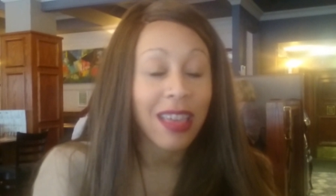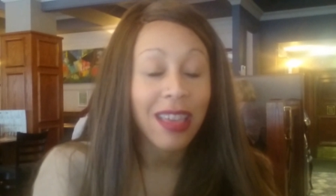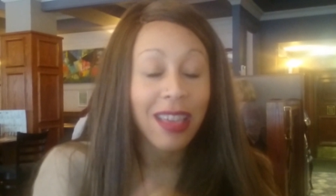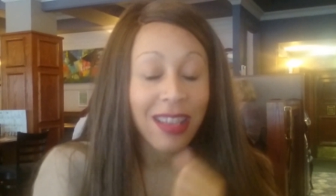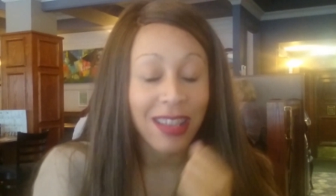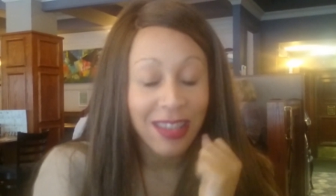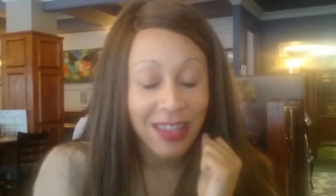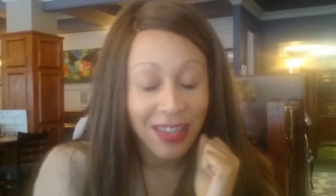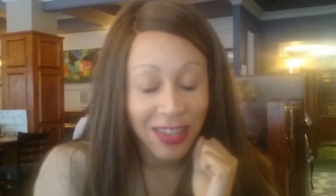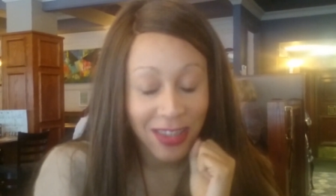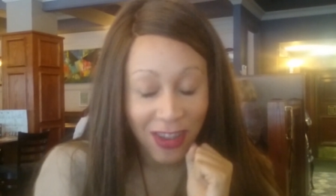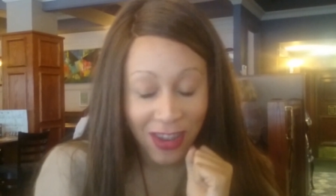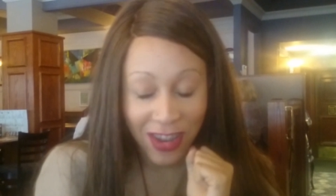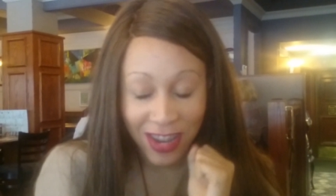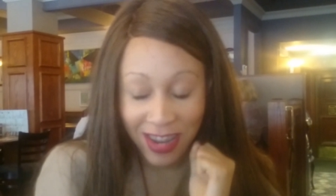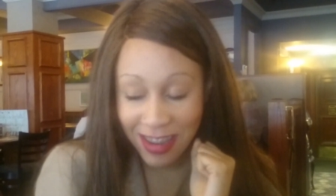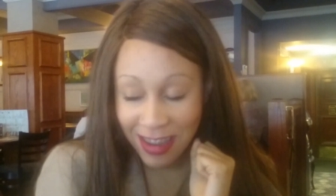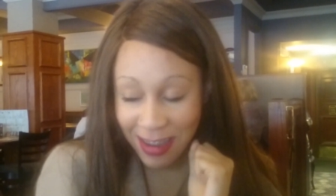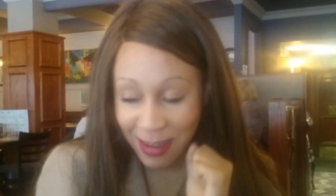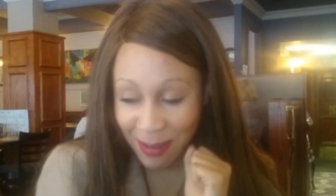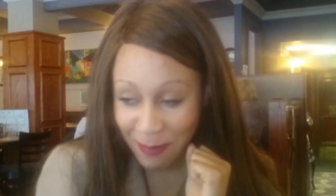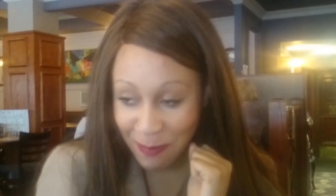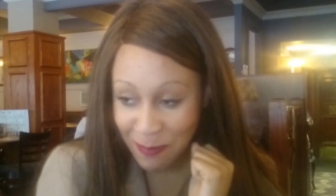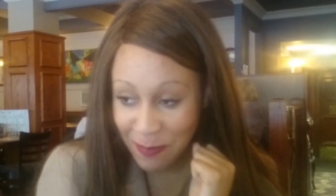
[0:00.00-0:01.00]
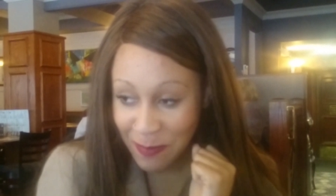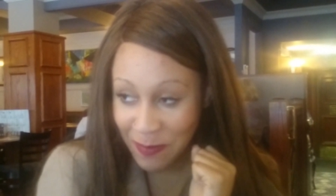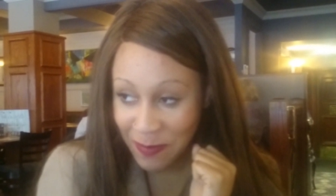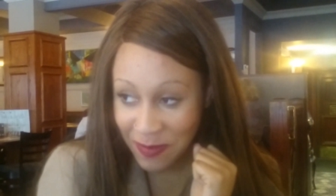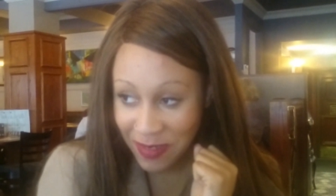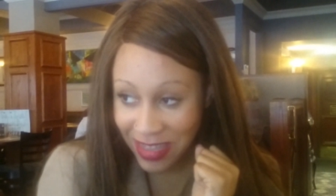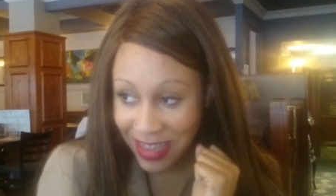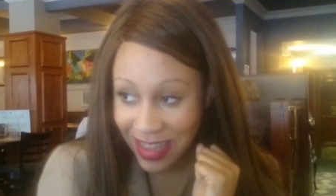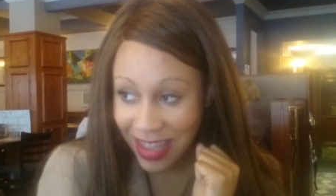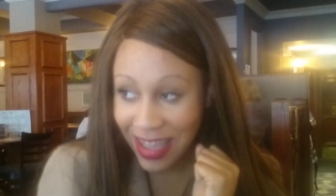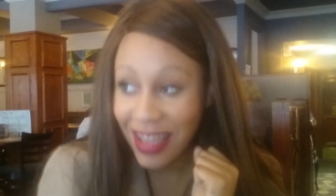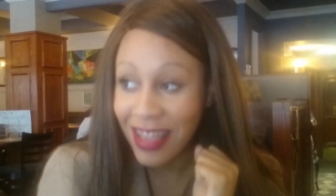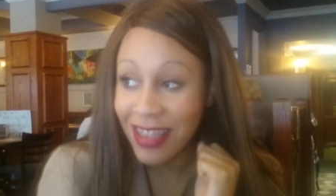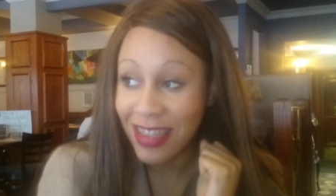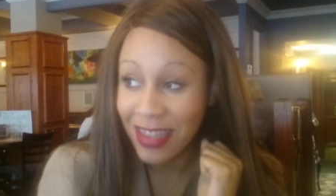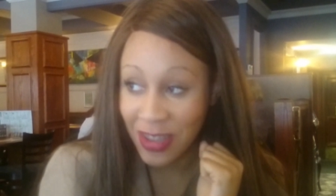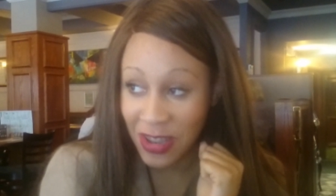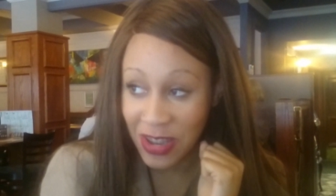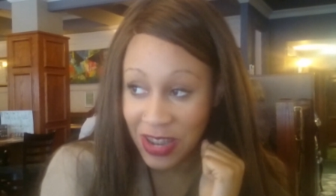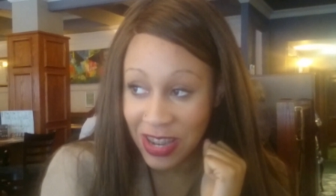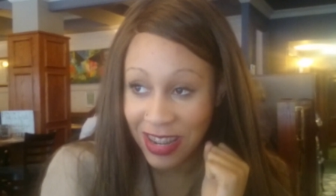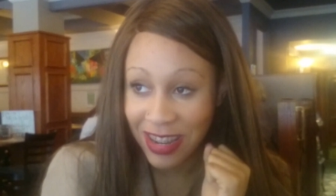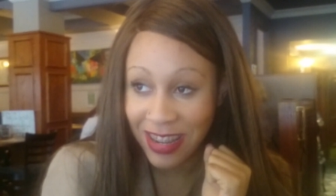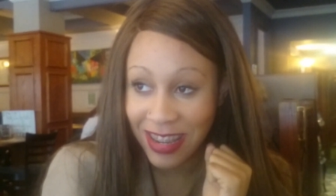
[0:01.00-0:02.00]
It's good. It's
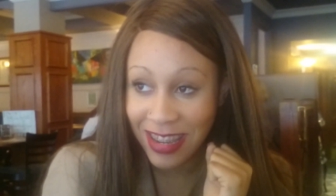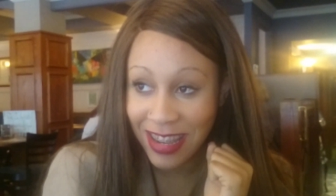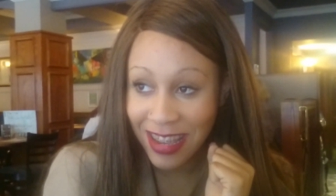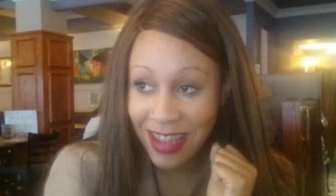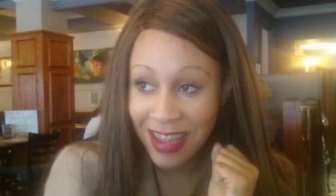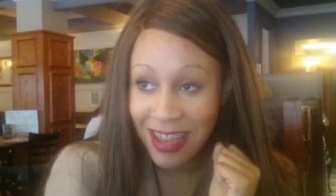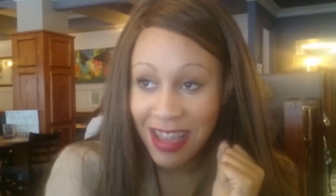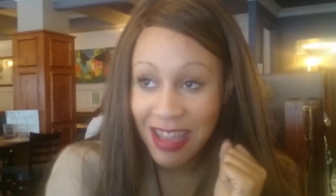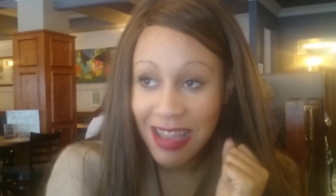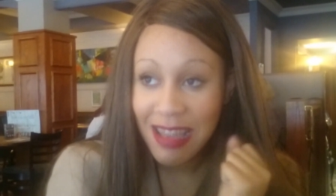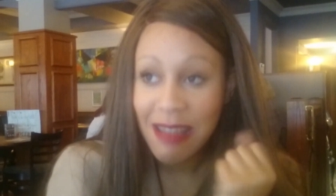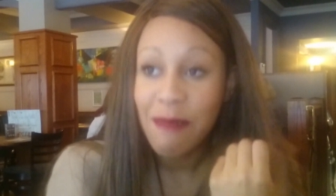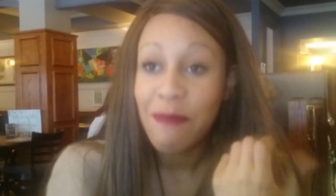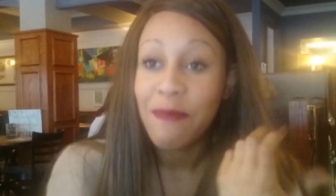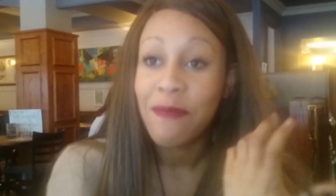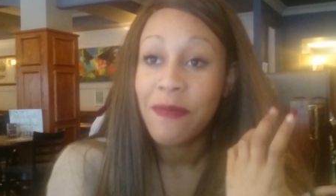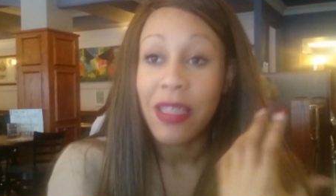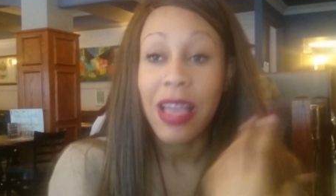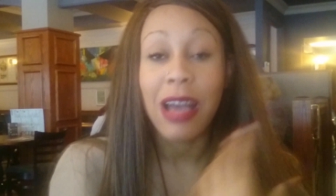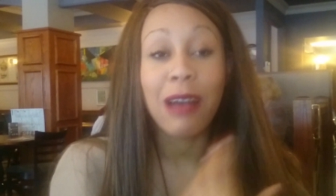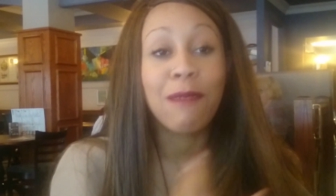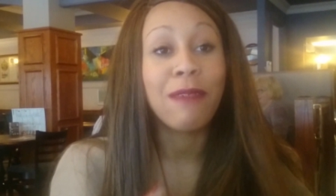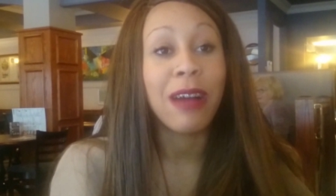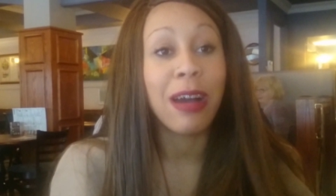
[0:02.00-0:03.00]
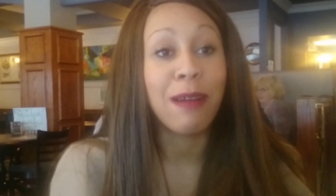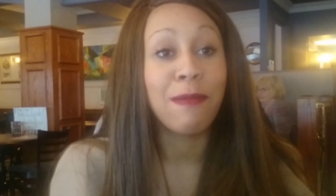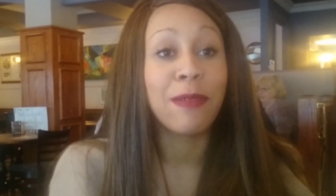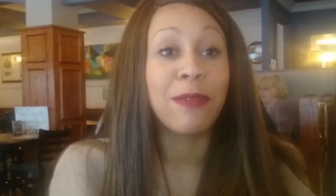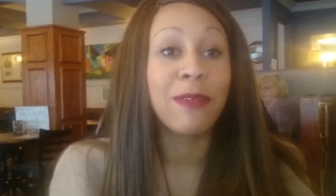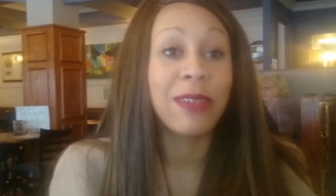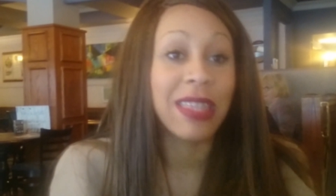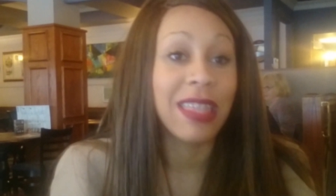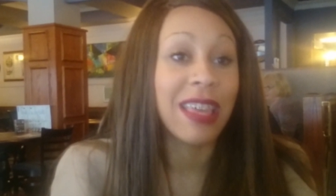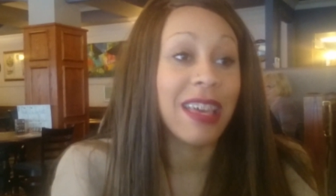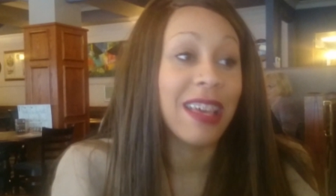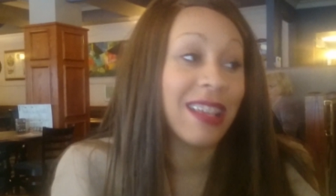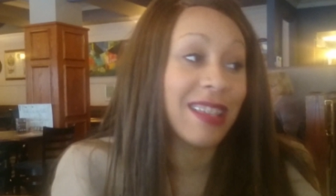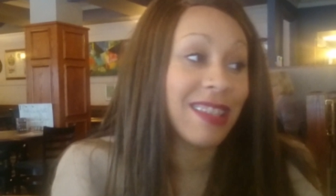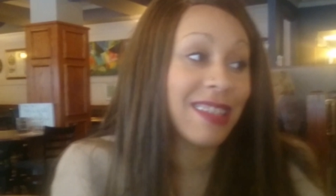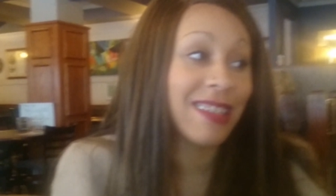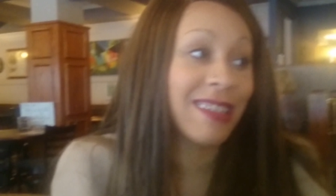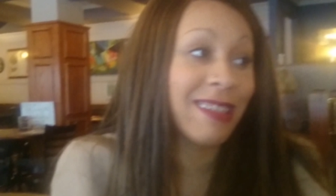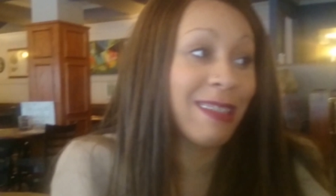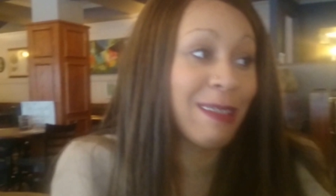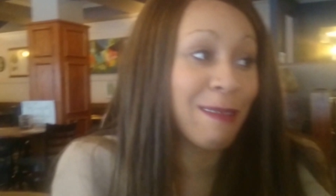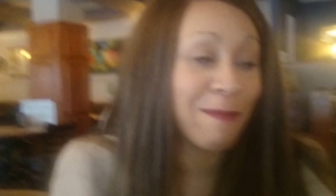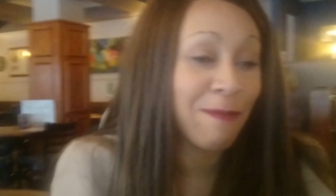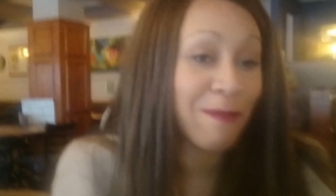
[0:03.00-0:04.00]
good. I'm happy with this. Can
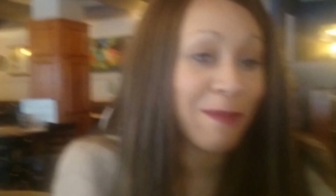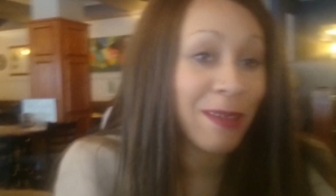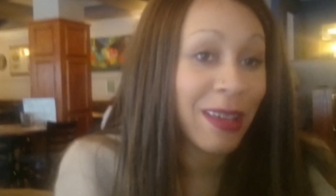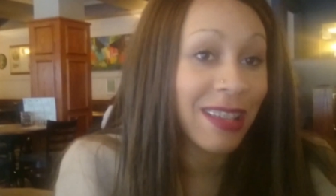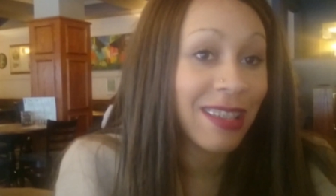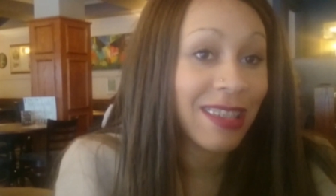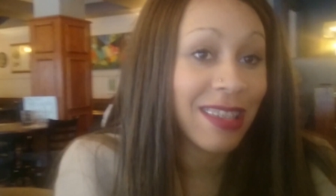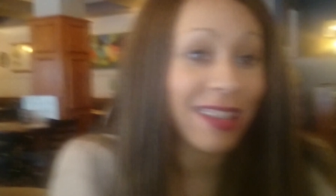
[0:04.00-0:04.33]
everybody Basically.